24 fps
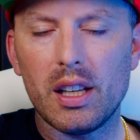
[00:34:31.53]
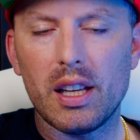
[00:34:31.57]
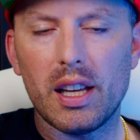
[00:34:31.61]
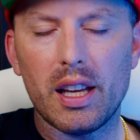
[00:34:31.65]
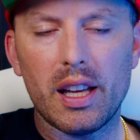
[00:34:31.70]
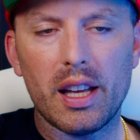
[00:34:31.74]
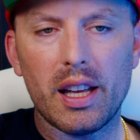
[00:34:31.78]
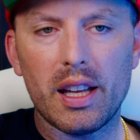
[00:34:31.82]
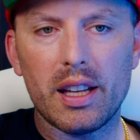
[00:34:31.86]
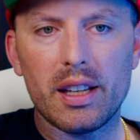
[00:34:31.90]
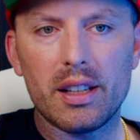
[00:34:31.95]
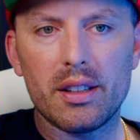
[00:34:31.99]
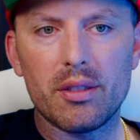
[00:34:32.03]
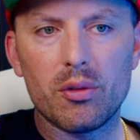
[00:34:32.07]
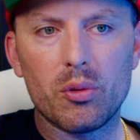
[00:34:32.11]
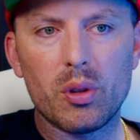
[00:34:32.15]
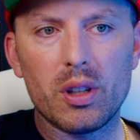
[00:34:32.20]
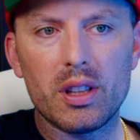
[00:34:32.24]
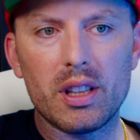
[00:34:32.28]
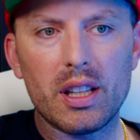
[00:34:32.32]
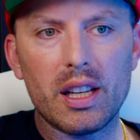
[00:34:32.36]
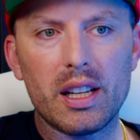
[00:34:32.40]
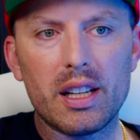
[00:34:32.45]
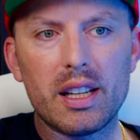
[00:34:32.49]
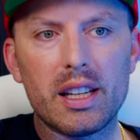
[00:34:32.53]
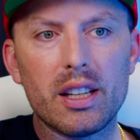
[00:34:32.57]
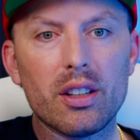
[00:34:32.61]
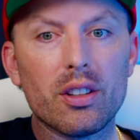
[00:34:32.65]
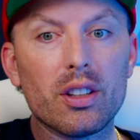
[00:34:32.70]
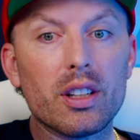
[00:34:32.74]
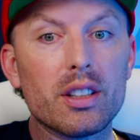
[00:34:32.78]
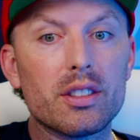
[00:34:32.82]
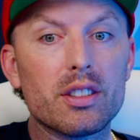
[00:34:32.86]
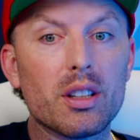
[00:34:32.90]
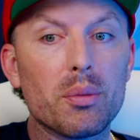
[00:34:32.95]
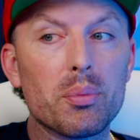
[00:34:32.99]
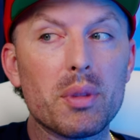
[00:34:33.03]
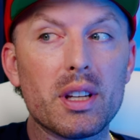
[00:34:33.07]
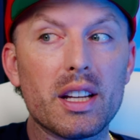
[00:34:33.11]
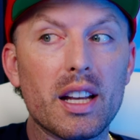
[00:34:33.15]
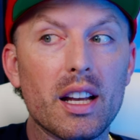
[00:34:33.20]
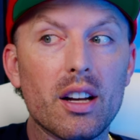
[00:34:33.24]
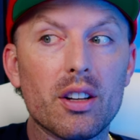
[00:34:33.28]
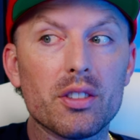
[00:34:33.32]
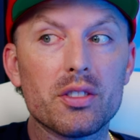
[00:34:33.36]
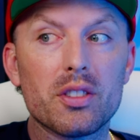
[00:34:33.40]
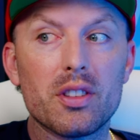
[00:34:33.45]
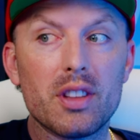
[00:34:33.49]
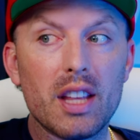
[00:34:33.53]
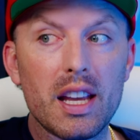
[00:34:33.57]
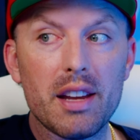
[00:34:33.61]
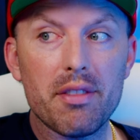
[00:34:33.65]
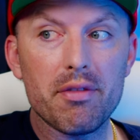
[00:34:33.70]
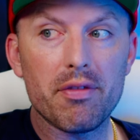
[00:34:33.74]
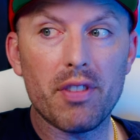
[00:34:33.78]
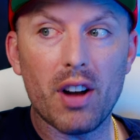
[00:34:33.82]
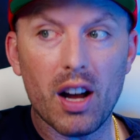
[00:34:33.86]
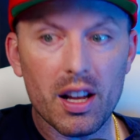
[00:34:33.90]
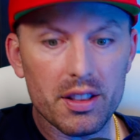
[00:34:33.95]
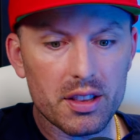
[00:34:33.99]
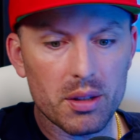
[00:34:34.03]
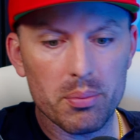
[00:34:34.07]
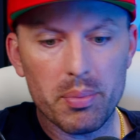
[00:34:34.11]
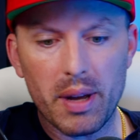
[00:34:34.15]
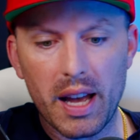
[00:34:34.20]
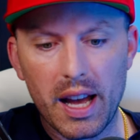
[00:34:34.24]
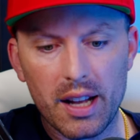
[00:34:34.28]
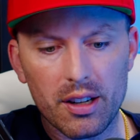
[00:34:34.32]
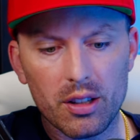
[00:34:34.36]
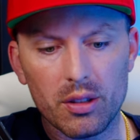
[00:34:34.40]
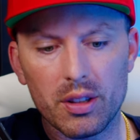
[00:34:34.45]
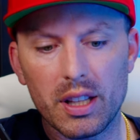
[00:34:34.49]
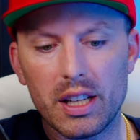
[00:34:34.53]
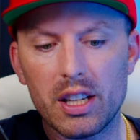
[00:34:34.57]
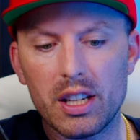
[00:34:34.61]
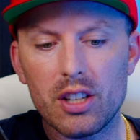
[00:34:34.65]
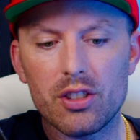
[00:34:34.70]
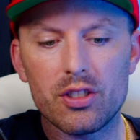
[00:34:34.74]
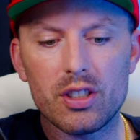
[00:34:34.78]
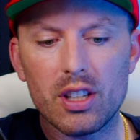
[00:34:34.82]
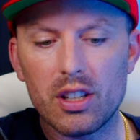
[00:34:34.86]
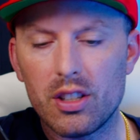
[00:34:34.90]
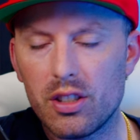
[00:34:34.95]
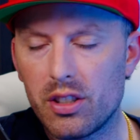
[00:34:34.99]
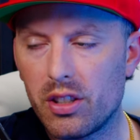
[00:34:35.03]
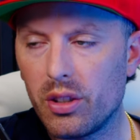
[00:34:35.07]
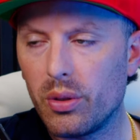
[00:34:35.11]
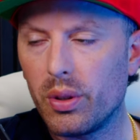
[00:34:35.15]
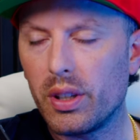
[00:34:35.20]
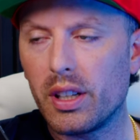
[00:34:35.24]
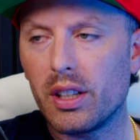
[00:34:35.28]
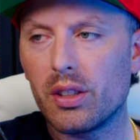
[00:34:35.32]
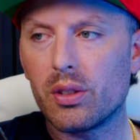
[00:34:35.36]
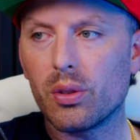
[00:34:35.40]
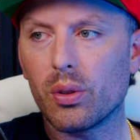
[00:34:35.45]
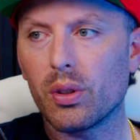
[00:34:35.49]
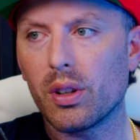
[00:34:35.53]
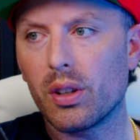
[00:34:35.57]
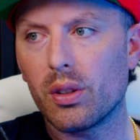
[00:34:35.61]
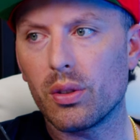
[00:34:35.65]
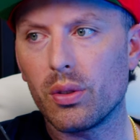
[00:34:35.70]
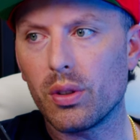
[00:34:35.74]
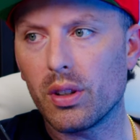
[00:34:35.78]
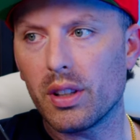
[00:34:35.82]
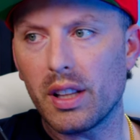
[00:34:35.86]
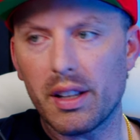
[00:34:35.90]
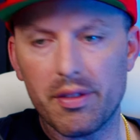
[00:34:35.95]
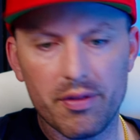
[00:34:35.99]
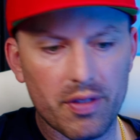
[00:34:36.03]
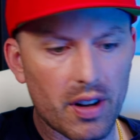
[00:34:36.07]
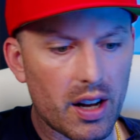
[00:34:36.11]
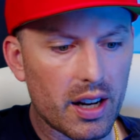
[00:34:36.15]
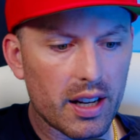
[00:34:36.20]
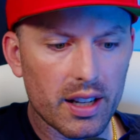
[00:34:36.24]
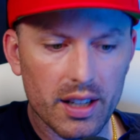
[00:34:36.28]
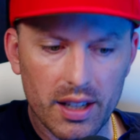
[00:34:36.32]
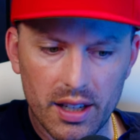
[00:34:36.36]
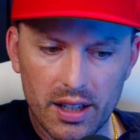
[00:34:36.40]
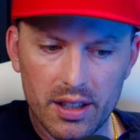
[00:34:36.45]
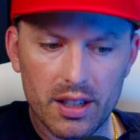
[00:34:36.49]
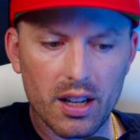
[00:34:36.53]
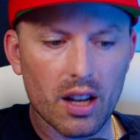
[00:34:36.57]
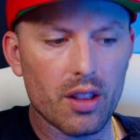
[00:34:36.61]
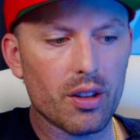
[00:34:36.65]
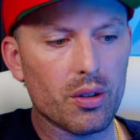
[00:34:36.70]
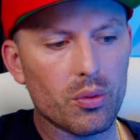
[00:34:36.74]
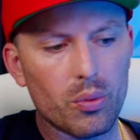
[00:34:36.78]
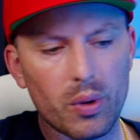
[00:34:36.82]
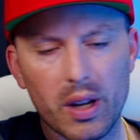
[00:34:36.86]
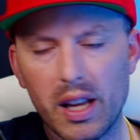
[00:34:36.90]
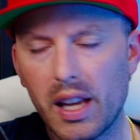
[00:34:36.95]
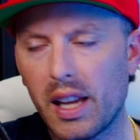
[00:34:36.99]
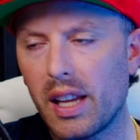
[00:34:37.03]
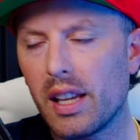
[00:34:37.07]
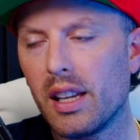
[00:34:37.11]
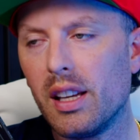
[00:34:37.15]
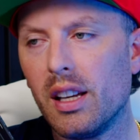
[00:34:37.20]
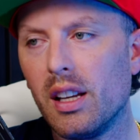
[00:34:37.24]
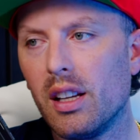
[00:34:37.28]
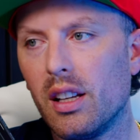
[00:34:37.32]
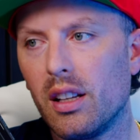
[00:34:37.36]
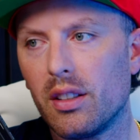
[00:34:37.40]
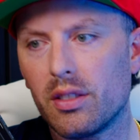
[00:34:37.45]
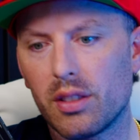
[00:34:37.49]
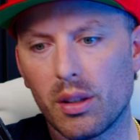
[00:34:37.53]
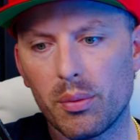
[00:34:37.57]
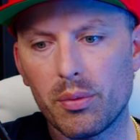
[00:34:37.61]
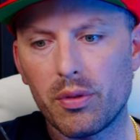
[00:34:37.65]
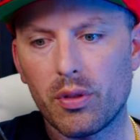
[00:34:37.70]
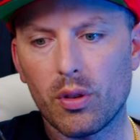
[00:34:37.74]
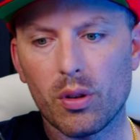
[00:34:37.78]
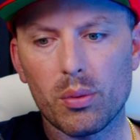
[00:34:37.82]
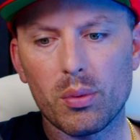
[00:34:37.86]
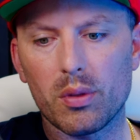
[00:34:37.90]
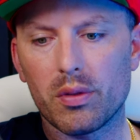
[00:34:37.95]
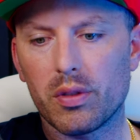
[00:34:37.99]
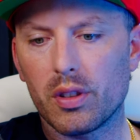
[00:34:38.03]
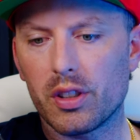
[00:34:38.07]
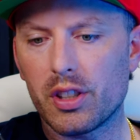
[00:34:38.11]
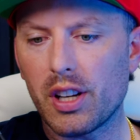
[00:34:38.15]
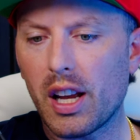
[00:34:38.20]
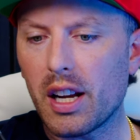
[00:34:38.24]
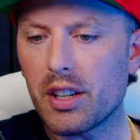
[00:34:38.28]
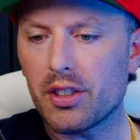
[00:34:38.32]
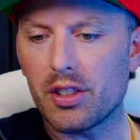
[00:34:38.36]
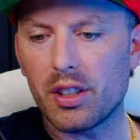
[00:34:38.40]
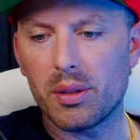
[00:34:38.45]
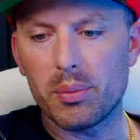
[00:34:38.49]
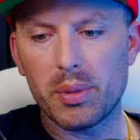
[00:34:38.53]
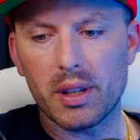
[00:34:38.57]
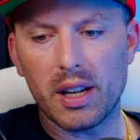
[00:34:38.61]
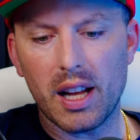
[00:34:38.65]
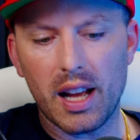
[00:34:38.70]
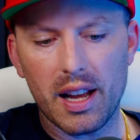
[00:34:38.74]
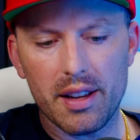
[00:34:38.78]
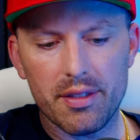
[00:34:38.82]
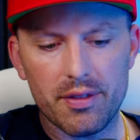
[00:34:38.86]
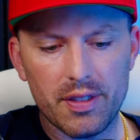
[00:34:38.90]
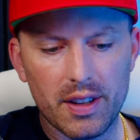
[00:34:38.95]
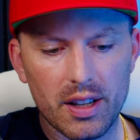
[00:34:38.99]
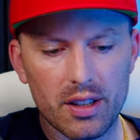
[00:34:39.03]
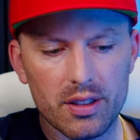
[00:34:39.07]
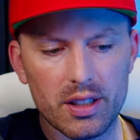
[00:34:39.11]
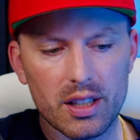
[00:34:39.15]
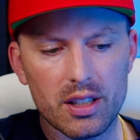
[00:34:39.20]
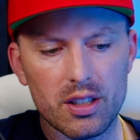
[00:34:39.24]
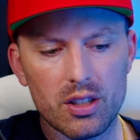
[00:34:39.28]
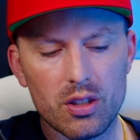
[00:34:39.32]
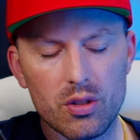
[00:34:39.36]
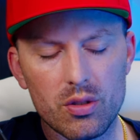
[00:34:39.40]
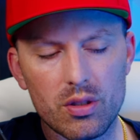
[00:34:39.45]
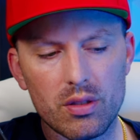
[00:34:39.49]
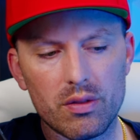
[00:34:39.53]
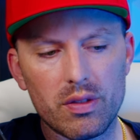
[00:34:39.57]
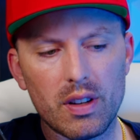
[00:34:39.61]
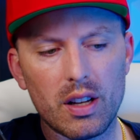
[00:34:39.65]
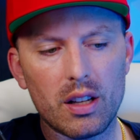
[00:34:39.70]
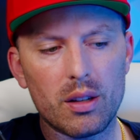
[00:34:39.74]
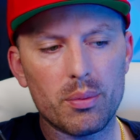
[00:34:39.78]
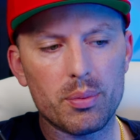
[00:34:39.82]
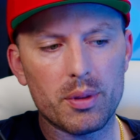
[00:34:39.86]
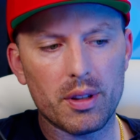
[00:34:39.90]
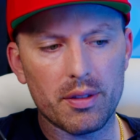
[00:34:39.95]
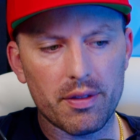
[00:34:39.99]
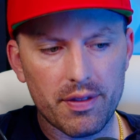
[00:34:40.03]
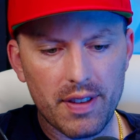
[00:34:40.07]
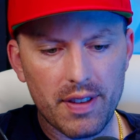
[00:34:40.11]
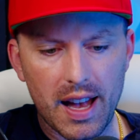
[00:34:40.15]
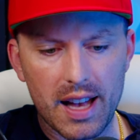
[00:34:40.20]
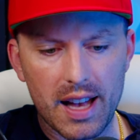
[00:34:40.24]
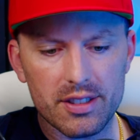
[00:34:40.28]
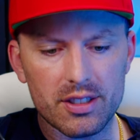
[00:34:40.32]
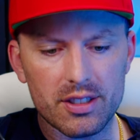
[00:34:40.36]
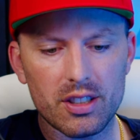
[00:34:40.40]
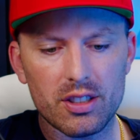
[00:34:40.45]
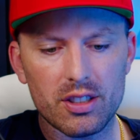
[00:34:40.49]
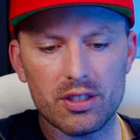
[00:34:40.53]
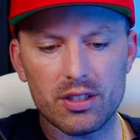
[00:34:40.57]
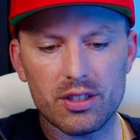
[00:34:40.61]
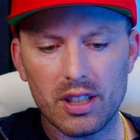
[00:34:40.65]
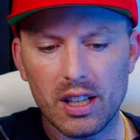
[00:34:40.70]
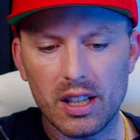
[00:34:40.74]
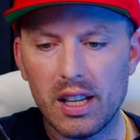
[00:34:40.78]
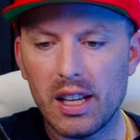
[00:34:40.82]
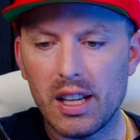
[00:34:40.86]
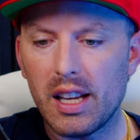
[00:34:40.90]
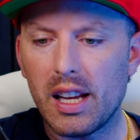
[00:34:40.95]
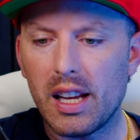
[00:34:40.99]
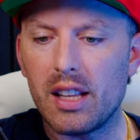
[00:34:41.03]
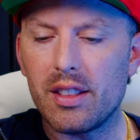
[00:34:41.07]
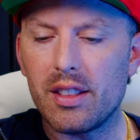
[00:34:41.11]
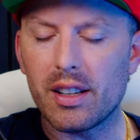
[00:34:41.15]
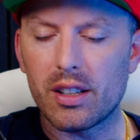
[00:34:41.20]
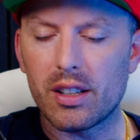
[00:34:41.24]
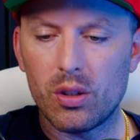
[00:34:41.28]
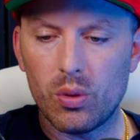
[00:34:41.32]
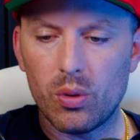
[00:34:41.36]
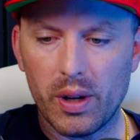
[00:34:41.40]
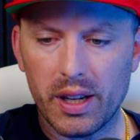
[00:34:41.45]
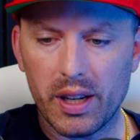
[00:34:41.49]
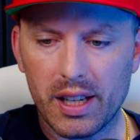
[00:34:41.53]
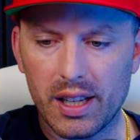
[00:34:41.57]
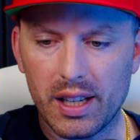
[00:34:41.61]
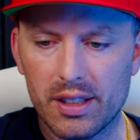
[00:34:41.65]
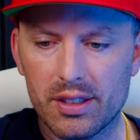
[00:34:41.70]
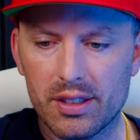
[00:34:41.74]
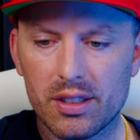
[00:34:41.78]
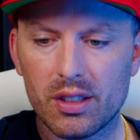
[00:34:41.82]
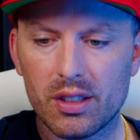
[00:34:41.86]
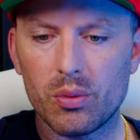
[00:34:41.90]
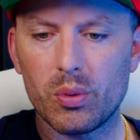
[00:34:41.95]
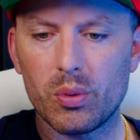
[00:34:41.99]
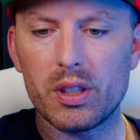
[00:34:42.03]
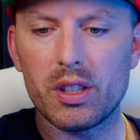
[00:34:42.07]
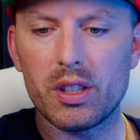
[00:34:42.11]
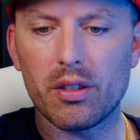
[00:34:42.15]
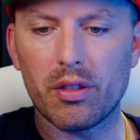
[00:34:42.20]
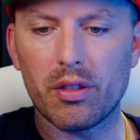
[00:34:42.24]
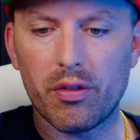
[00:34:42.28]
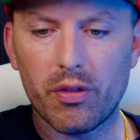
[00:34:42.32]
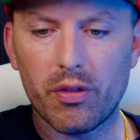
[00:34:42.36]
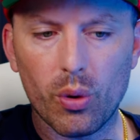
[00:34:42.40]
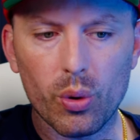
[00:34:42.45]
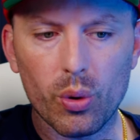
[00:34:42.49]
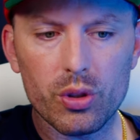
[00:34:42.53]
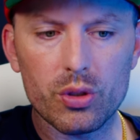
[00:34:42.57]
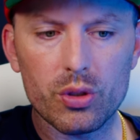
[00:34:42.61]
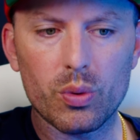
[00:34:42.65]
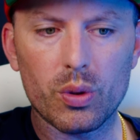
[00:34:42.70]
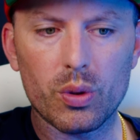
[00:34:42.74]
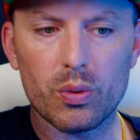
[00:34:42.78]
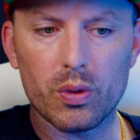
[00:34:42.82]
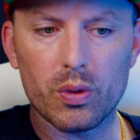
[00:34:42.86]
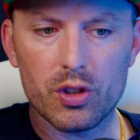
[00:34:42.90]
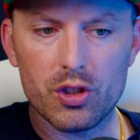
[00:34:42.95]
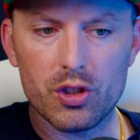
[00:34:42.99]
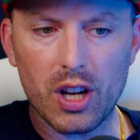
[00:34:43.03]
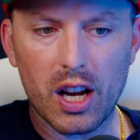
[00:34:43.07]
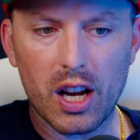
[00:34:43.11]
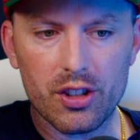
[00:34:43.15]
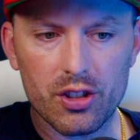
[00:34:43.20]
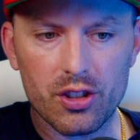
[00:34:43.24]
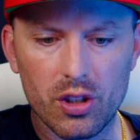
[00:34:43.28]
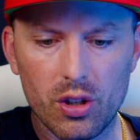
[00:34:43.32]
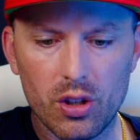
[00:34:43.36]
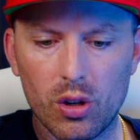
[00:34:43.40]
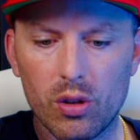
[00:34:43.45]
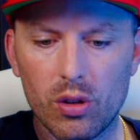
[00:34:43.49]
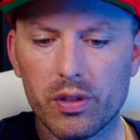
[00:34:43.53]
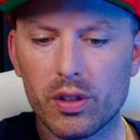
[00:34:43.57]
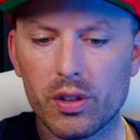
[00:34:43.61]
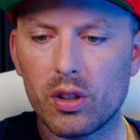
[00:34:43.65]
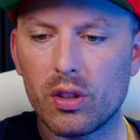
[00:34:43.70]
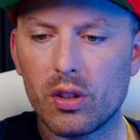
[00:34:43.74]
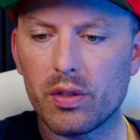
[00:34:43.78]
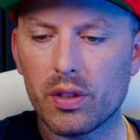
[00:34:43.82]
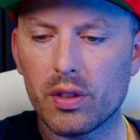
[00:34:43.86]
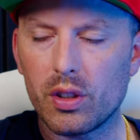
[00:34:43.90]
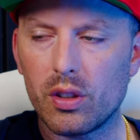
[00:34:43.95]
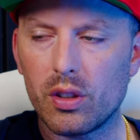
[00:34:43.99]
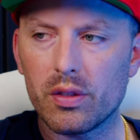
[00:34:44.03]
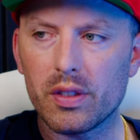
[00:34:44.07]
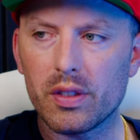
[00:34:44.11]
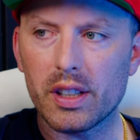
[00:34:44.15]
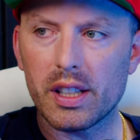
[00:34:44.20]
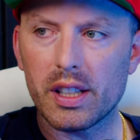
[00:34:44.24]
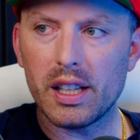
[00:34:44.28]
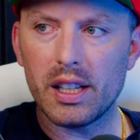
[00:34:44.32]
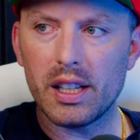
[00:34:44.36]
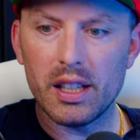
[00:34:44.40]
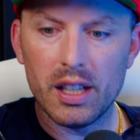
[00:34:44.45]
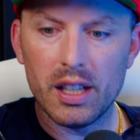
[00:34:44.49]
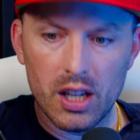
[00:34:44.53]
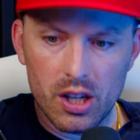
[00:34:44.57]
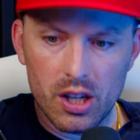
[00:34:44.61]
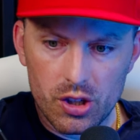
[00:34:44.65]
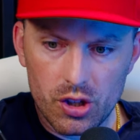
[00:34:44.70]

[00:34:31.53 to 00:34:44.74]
And when they kill it at something else, they fought the battle. They just didn't do it at door to door. They fought it in another way, some form of rejection. But I found that you develop the fastest and the quickest when you're forced with rejection over and over and over again.